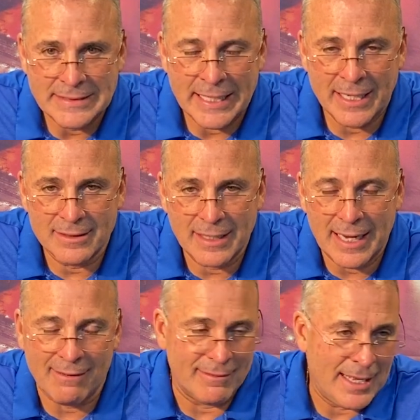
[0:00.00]
Yeah, I
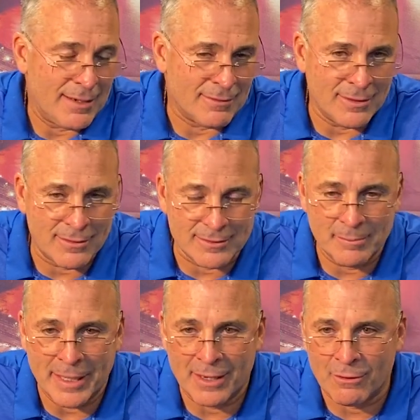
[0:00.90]
don't, I don't know. I
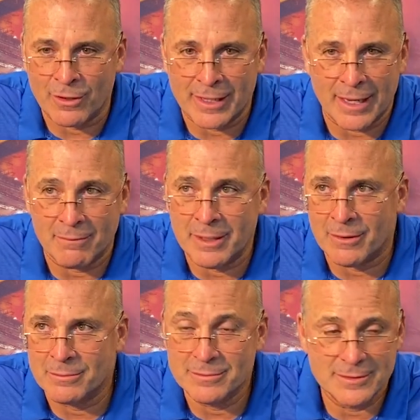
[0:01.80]
mean, I don't look at that. You know,
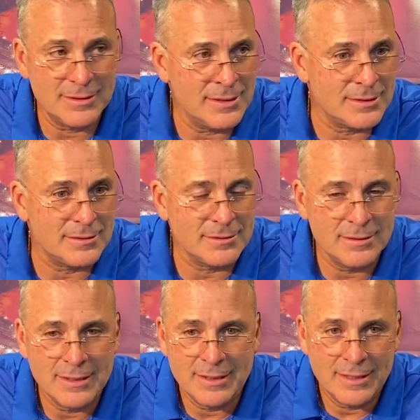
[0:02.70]
it's,
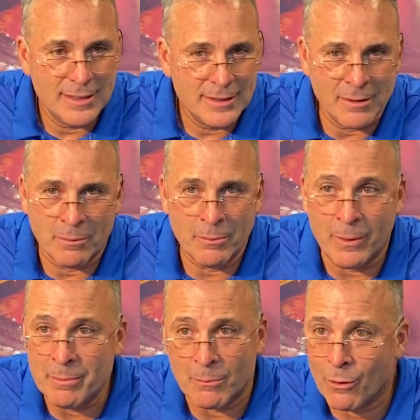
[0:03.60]
you know, we,
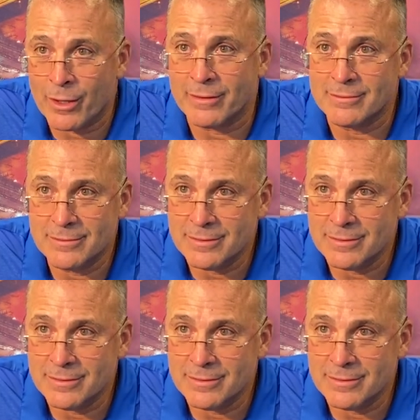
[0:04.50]
we've been working,